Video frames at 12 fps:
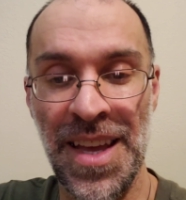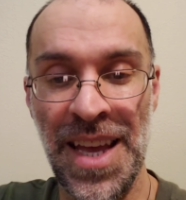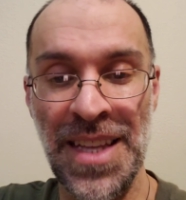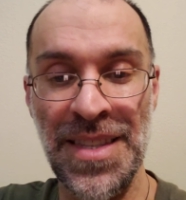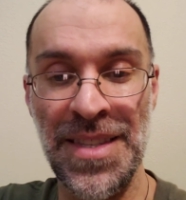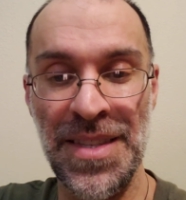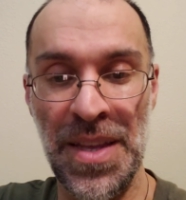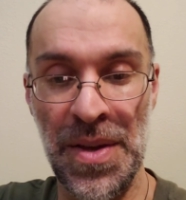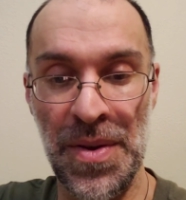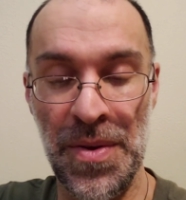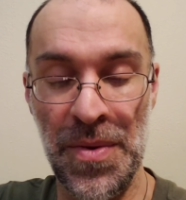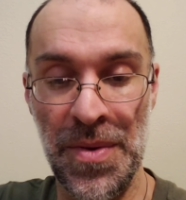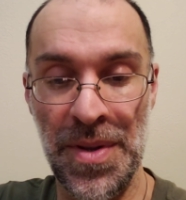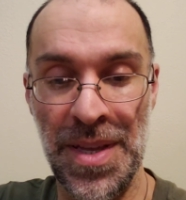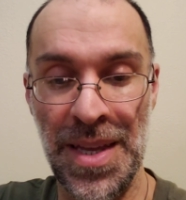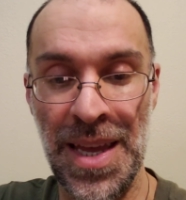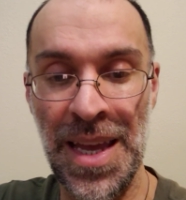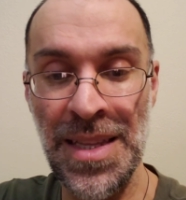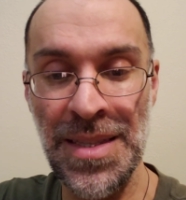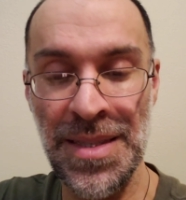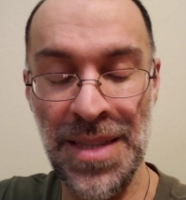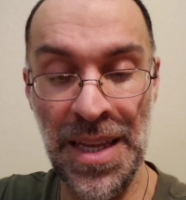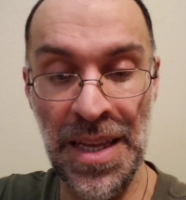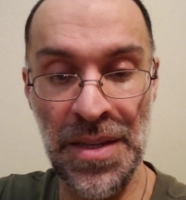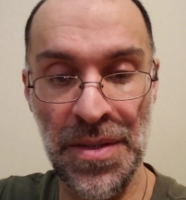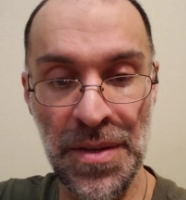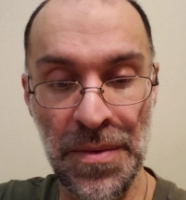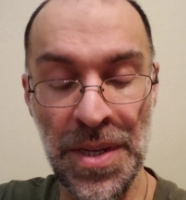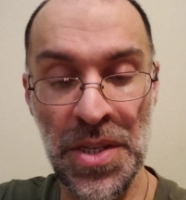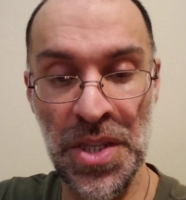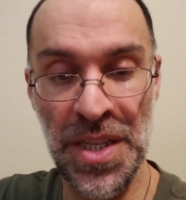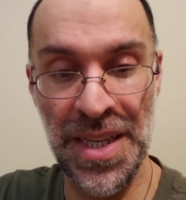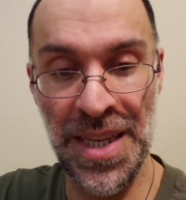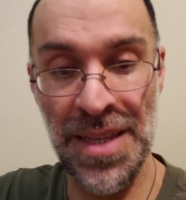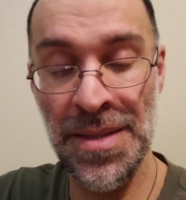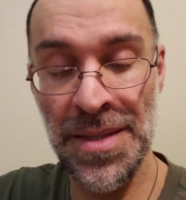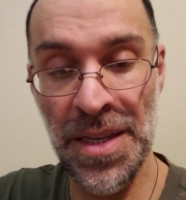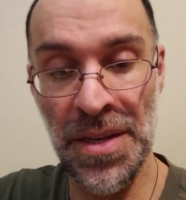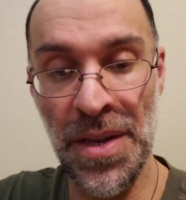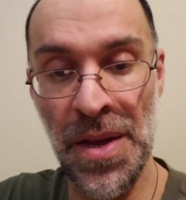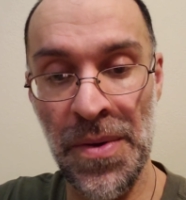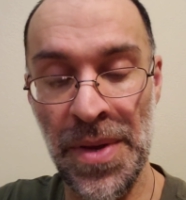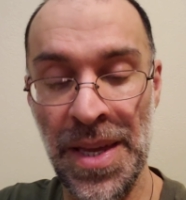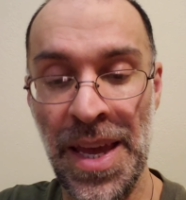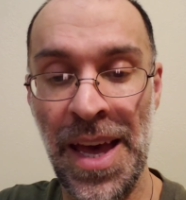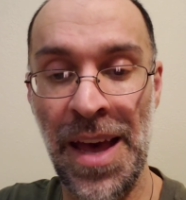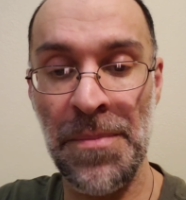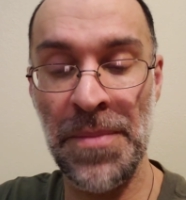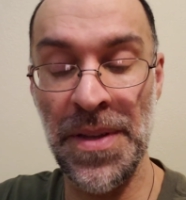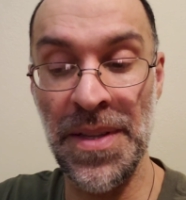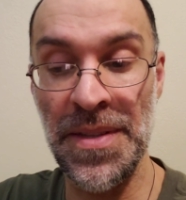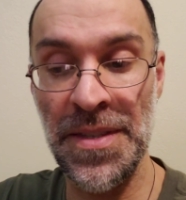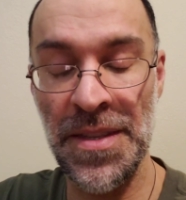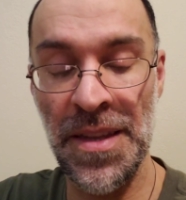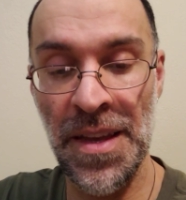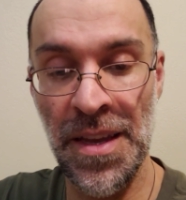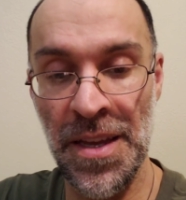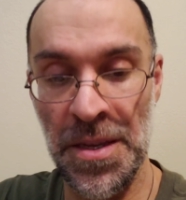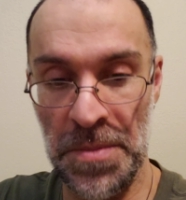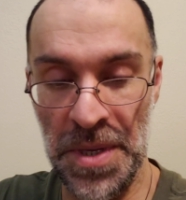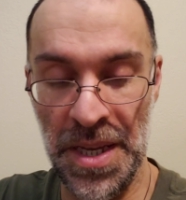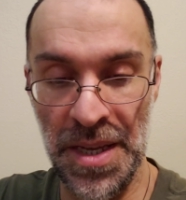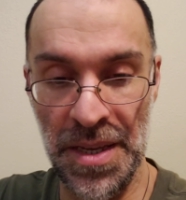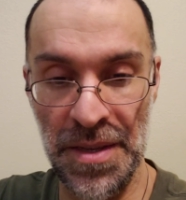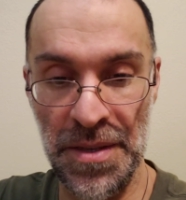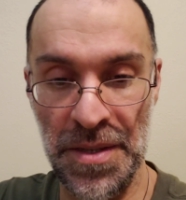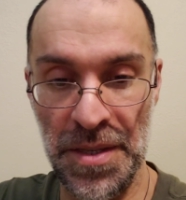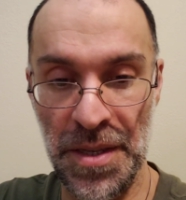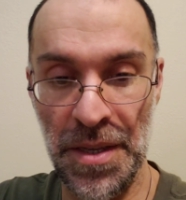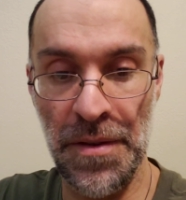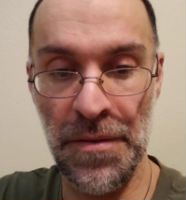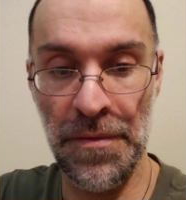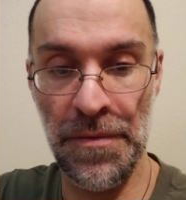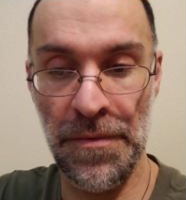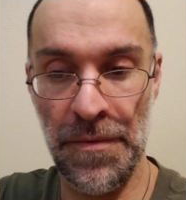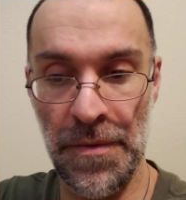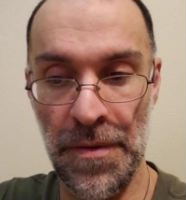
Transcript: And so instant intuition, instant knowing happens because you've